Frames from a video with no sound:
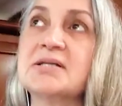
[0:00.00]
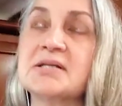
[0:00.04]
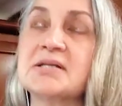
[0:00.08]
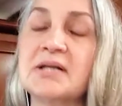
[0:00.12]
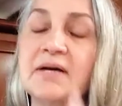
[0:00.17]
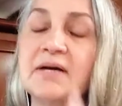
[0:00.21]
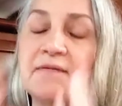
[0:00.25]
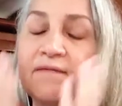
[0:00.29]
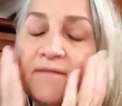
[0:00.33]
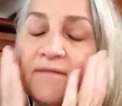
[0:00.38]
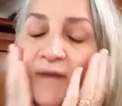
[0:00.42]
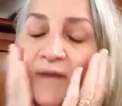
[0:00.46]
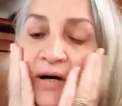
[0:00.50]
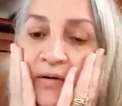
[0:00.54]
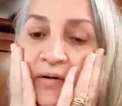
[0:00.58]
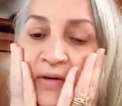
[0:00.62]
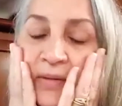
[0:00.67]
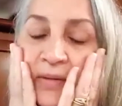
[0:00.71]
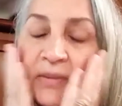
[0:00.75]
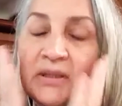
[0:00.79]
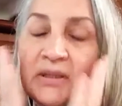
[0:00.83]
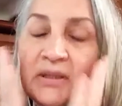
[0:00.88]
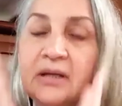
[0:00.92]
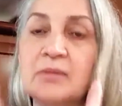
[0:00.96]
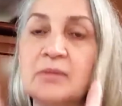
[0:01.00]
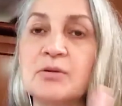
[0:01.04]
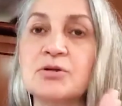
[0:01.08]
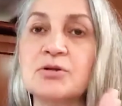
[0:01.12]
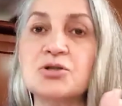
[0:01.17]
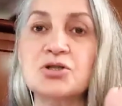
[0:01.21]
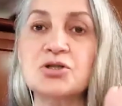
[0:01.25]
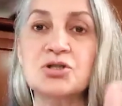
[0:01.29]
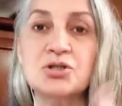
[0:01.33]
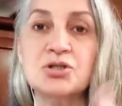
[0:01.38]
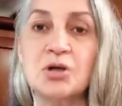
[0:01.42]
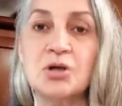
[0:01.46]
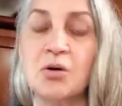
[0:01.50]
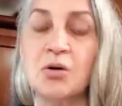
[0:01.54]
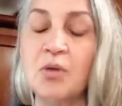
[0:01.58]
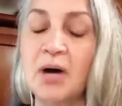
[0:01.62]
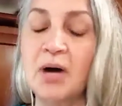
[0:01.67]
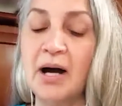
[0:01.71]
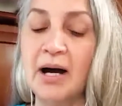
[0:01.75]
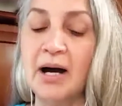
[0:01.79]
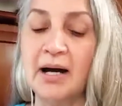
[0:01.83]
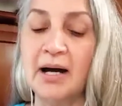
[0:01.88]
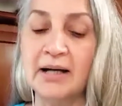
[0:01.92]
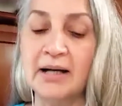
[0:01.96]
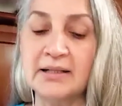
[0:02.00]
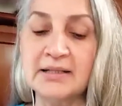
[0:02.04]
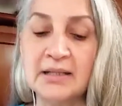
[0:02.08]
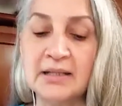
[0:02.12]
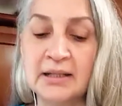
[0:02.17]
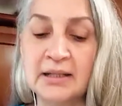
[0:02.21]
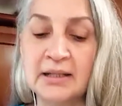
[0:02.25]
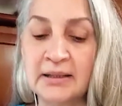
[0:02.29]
and I felt them, and they were so hot.